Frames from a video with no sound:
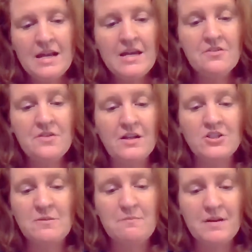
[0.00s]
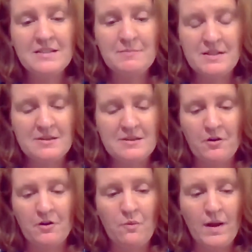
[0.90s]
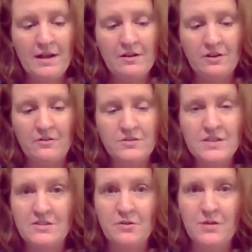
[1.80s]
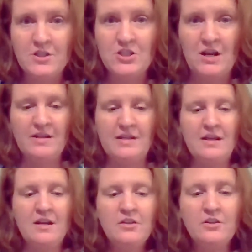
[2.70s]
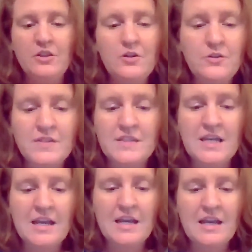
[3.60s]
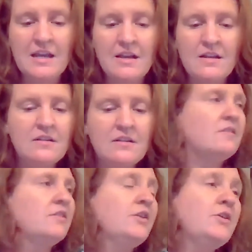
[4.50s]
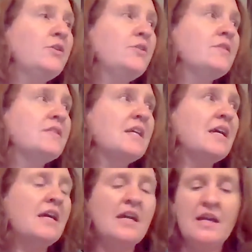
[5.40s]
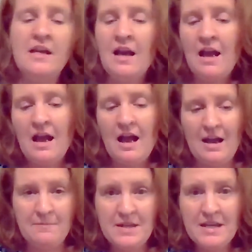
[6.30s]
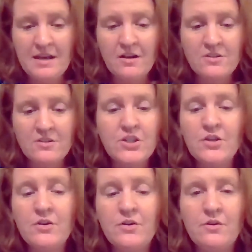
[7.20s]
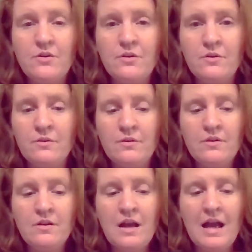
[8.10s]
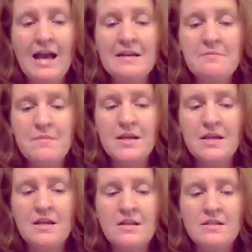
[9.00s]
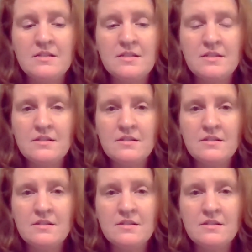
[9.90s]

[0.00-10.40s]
He thought she must be somewhere quite close, and so he shouted, "Lucy! Lucy! I'm here too! Edmund!"